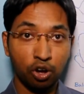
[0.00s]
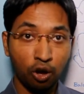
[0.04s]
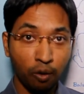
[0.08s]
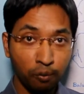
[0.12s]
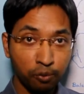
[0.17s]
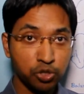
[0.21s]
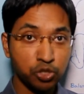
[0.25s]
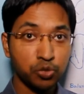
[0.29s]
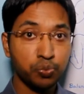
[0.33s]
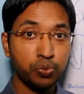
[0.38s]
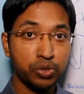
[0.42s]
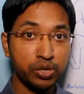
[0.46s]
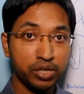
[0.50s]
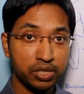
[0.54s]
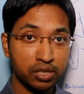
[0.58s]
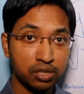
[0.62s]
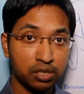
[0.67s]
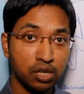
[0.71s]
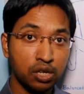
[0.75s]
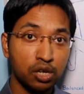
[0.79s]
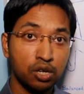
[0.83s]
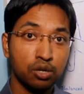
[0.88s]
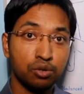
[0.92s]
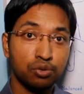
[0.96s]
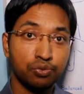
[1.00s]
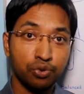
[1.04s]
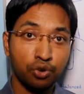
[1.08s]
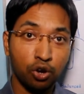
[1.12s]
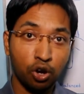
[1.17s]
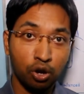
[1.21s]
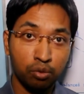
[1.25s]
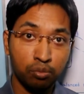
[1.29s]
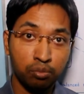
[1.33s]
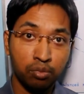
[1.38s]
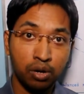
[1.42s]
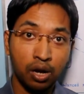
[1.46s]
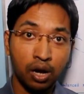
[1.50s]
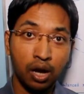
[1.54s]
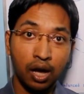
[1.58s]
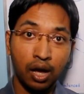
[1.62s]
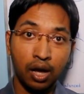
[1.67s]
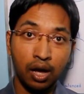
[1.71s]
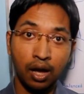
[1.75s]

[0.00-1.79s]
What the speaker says: offspring from